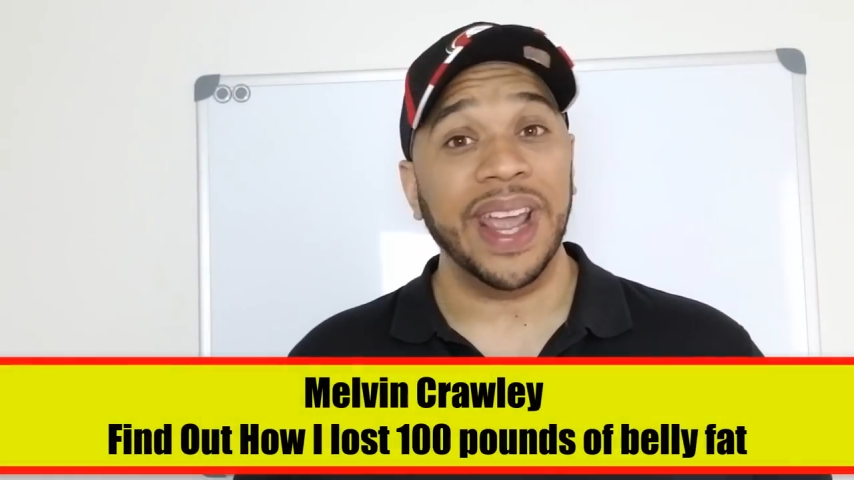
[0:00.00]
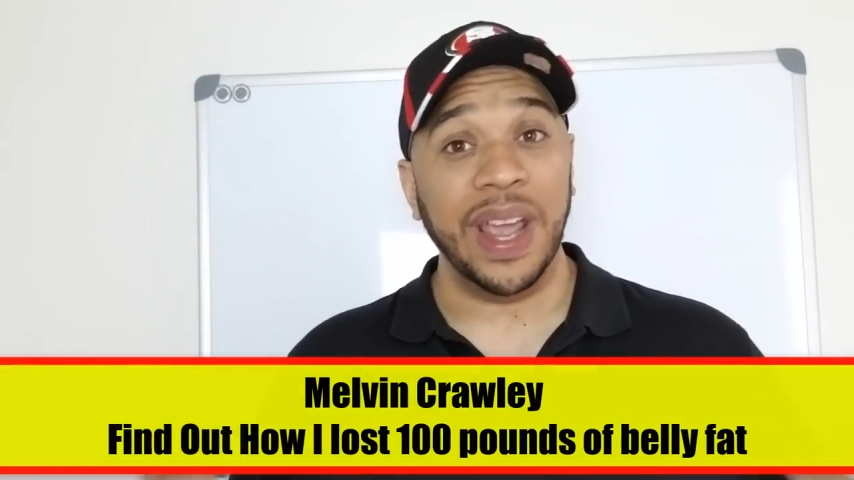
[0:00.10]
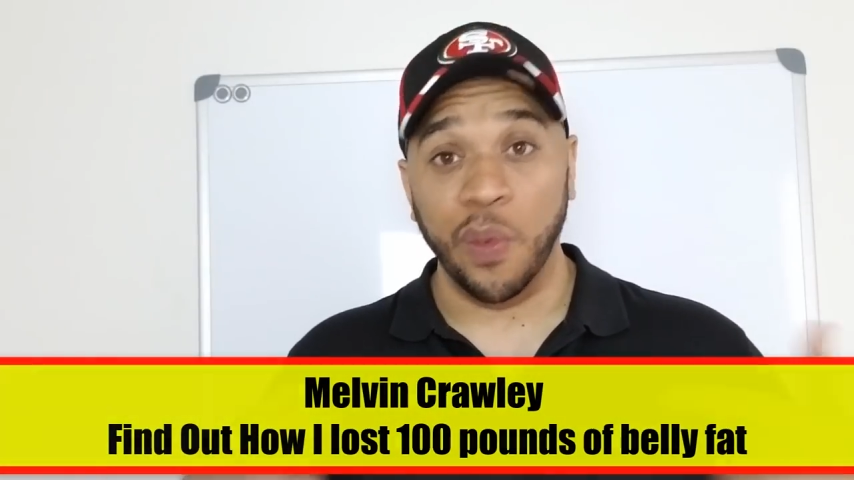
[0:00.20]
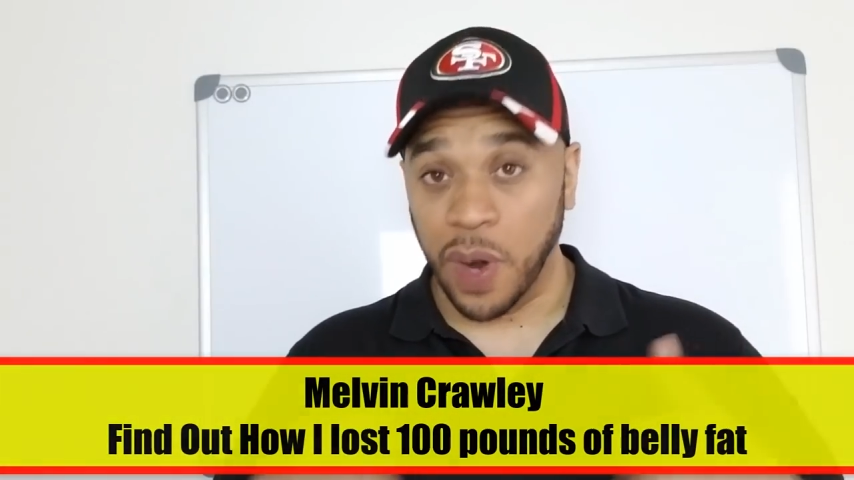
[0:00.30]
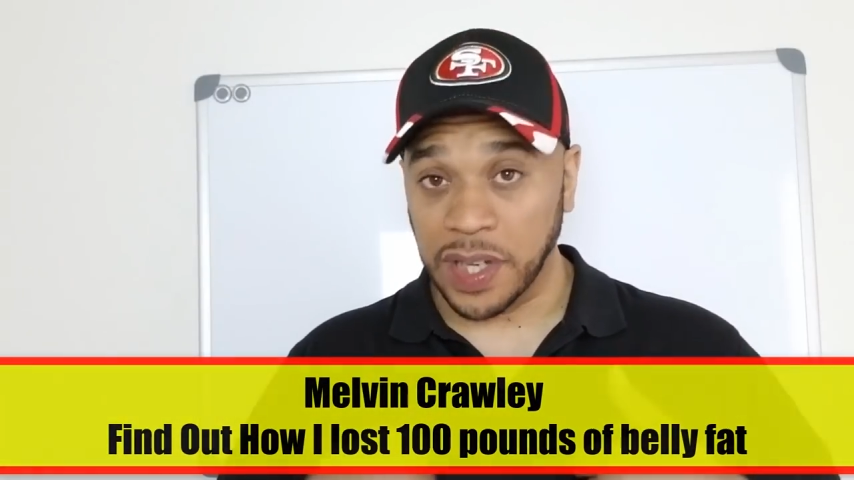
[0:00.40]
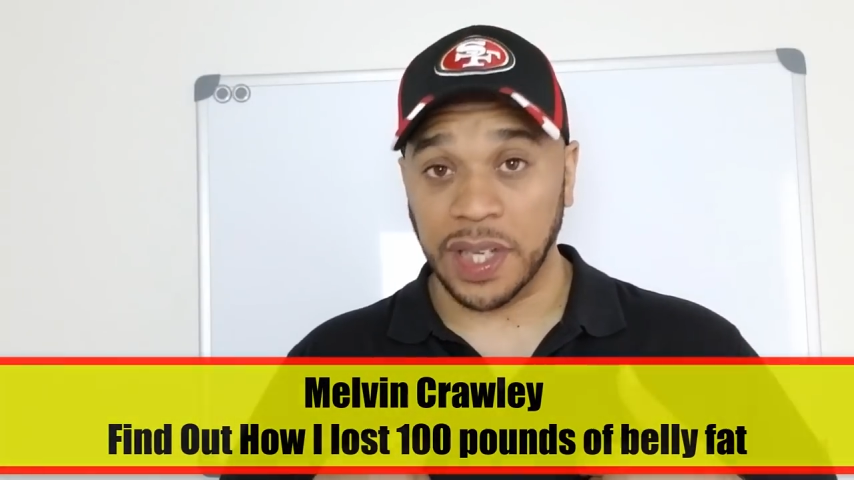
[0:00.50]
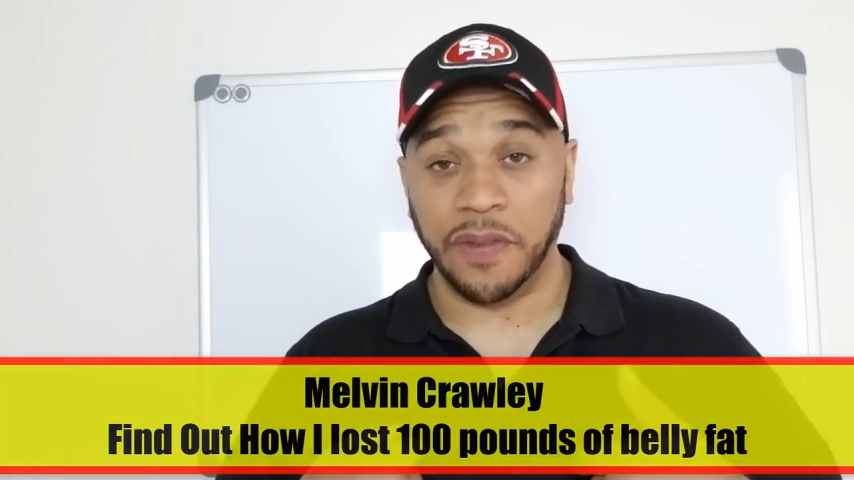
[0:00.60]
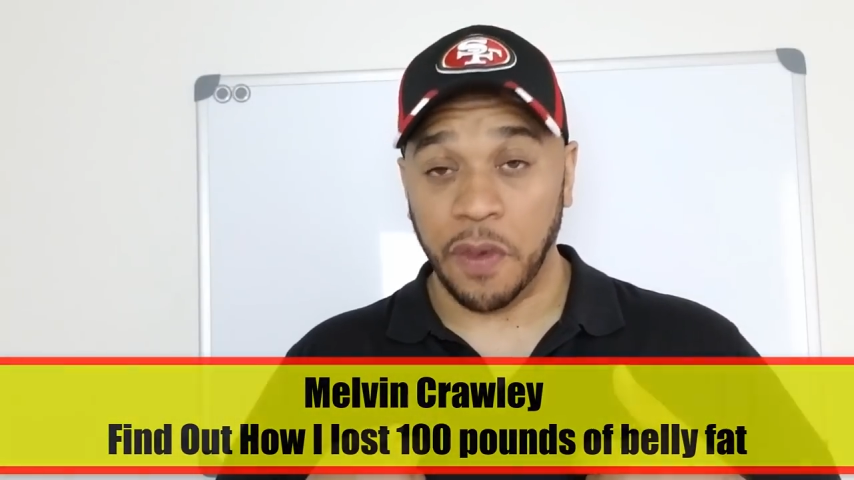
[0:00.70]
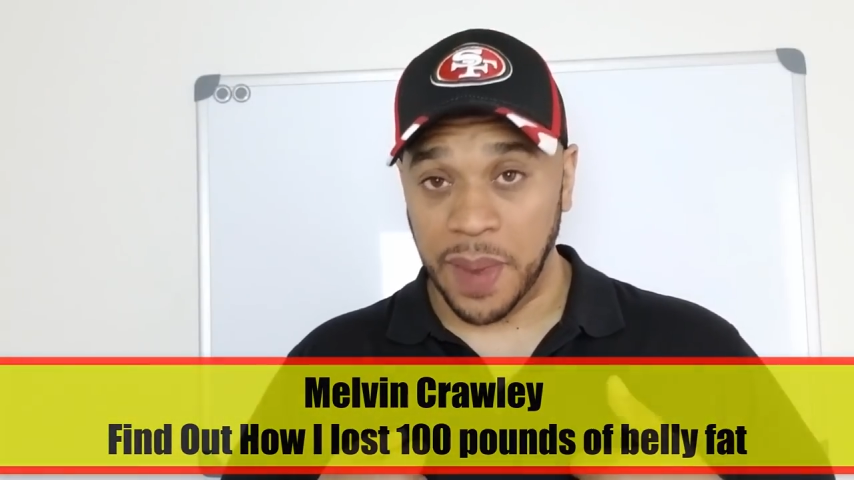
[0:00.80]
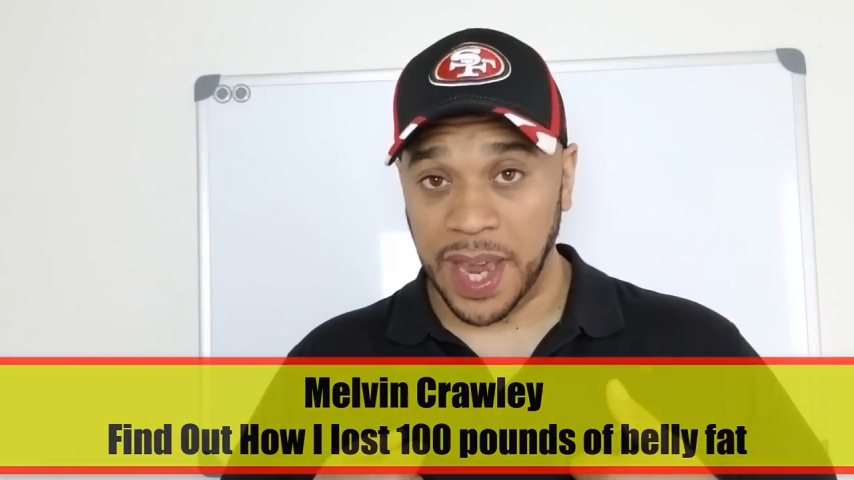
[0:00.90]
it wasn't
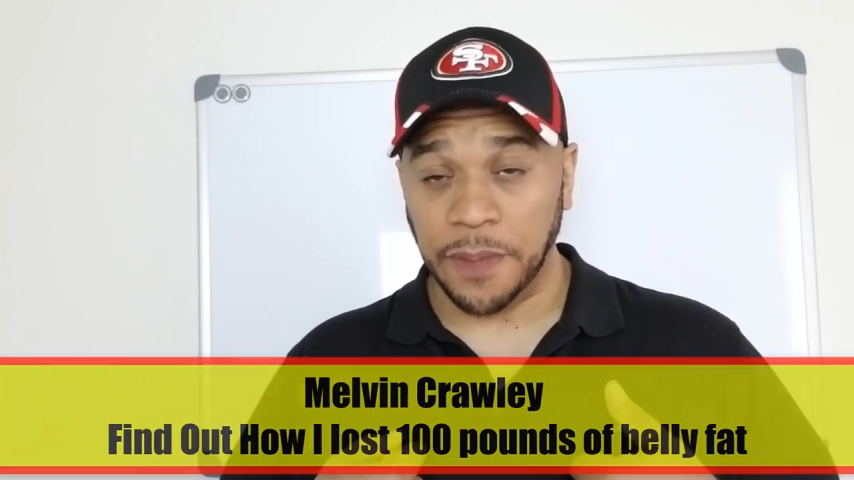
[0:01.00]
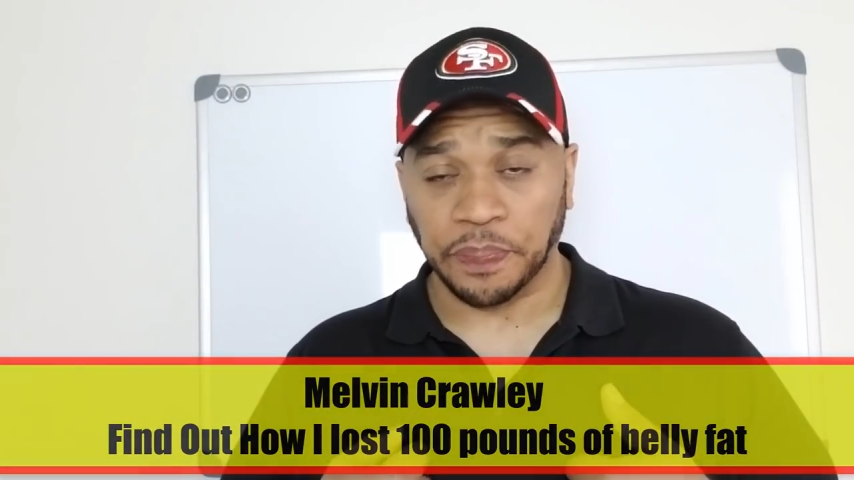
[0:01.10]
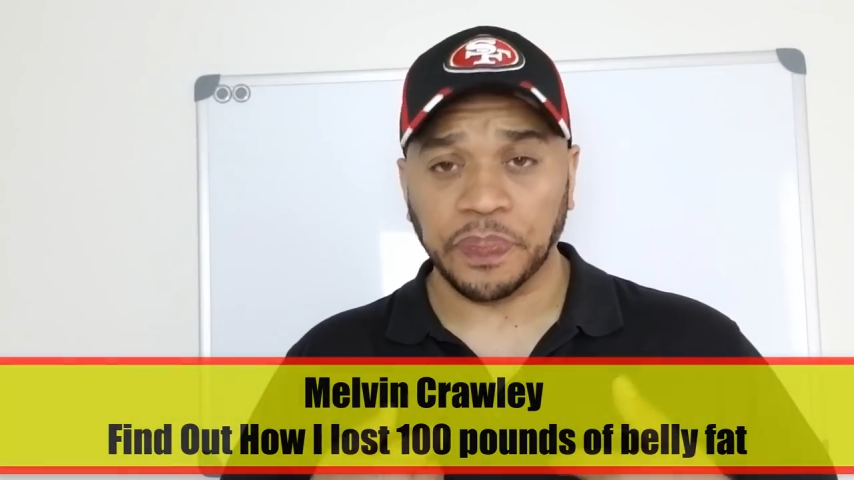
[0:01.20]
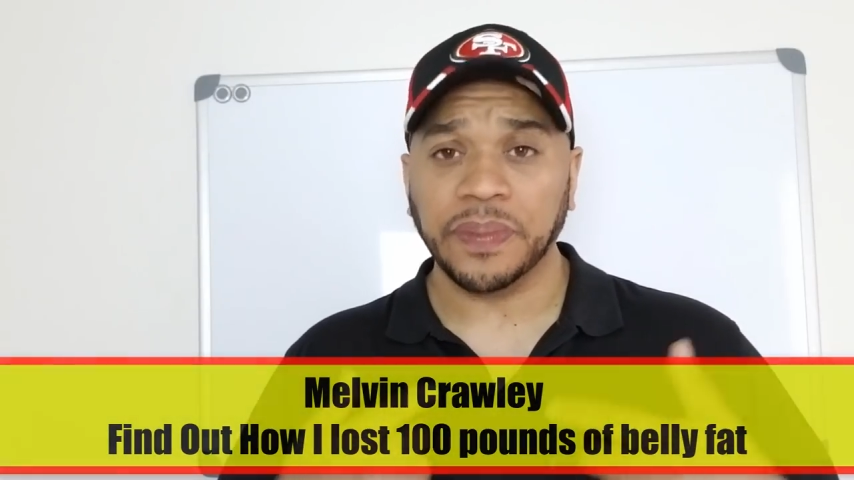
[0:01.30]
for me